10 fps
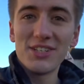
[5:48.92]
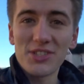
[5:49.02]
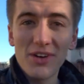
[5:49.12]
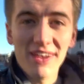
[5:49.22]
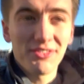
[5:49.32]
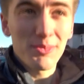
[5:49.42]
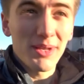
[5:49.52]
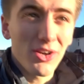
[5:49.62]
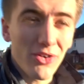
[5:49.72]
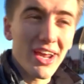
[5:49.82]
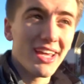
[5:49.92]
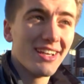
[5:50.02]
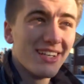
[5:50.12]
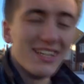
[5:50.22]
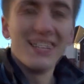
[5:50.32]
just not having to be in a grey
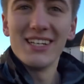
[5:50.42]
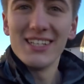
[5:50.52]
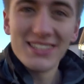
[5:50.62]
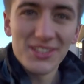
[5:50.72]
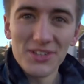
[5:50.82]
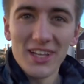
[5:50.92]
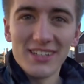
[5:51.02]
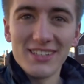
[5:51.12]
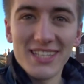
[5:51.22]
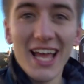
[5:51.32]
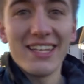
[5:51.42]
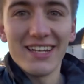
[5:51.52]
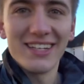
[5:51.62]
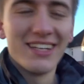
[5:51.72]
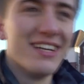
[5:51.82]
central London
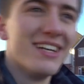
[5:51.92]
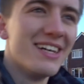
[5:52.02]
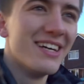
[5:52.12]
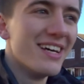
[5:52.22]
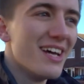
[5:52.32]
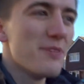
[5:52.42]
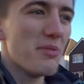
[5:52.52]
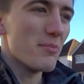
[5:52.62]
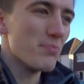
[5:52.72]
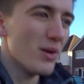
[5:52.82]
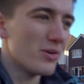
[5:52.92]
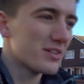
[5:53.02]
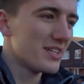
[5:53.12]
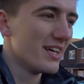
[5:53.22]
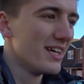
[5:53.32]
setting, being
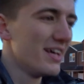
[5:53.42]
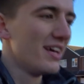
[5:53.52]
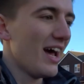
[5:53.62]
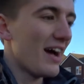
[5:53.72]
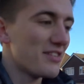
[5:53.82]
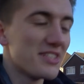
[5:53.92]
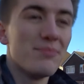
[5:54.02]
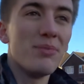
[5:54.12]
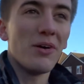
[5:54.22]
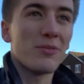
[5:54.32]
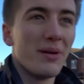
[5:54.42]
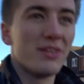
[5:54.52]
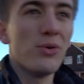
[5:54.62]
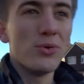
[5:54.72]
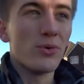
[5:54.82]
blocked, having the sun blocked by
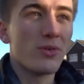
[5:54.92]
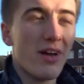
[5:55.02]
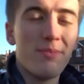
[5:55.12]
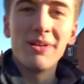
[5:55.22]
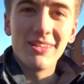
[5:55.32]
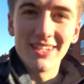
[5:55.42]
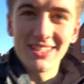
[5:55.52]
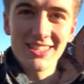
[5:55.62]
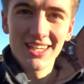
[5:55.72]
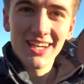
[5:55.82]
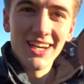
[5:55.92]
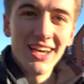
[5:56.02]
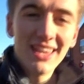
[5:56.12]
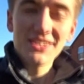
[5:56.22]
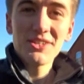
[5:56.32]
tall grey buildings,
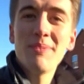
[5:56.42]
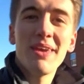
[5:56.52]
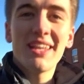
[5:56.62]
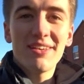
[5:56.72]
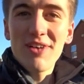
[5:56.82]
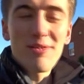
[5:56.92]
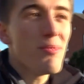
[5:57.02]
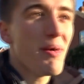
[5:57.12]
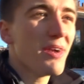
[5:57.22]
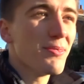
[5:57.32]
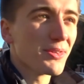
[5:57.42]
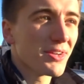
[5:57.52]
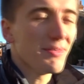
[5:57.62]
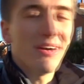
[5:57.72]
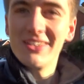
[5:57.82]
that's just making it far more bearable to
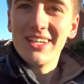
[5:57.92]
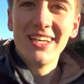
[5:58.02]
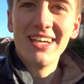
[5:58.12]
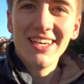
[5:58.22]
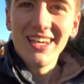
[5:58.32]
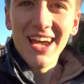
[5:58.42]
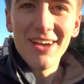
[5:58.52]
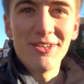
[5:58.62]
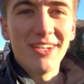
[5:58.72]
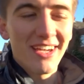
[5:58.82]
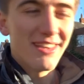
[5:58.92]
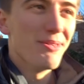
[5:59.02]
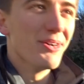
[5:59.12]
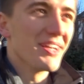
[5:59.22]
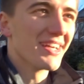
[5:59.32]
come out every day in the
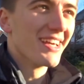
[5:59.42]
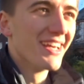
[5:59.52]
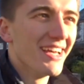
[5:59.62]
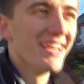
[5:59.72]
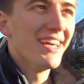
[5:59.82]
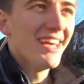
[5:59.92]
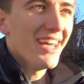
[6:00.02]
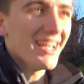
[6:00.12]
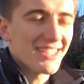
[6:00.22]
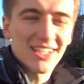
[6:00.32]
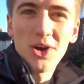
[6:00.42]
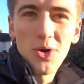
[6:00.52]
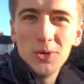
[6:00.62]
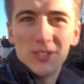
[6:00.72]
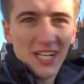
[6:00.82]
morning into the
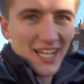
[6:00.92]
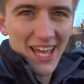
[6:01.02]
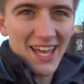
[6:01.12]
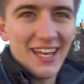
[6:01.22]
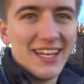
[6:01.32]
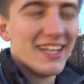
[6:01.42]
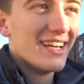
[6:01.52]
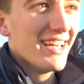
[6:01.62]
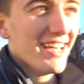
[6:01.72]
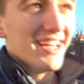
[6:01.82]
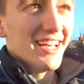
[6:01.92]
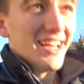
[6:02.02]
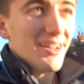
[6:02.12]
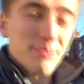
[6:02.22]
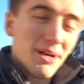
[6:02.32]
cold, chilly air.
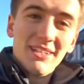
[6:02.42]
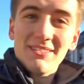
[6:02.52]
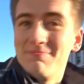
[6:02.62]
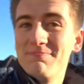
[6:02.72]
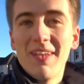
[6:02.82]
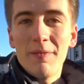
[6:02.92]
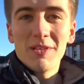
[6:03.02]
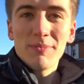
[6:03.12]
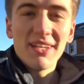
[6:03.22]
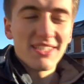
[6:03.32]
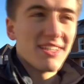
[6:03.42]
But I mean, there's plenty of